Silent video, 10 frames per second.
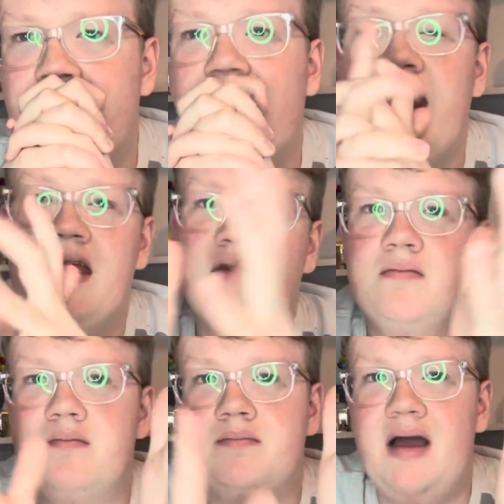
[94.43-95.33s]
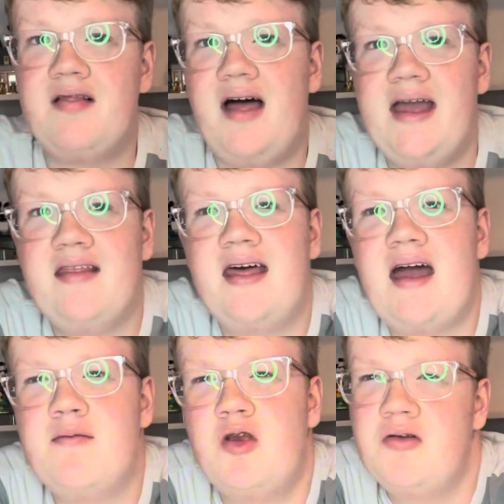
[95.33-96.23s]
and my light, like
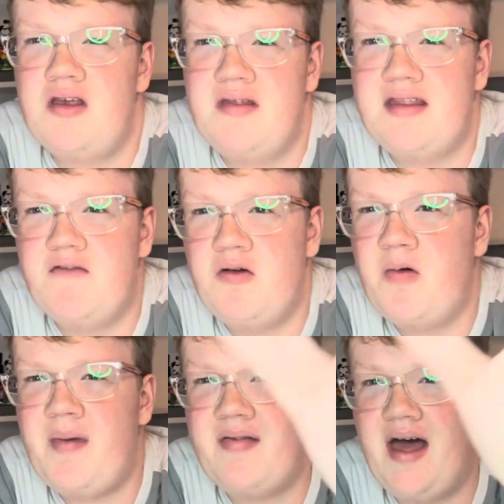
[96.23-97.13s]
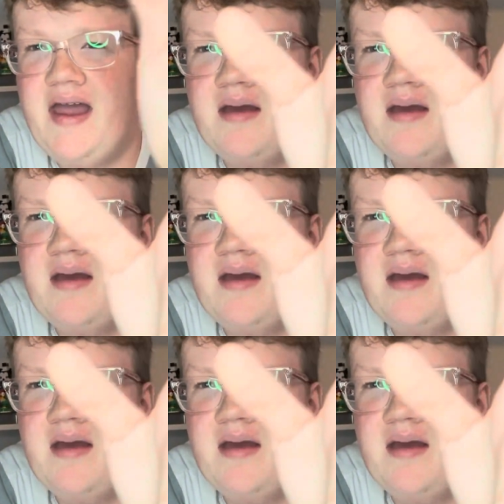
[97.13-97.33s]
I'm doing something different with my light,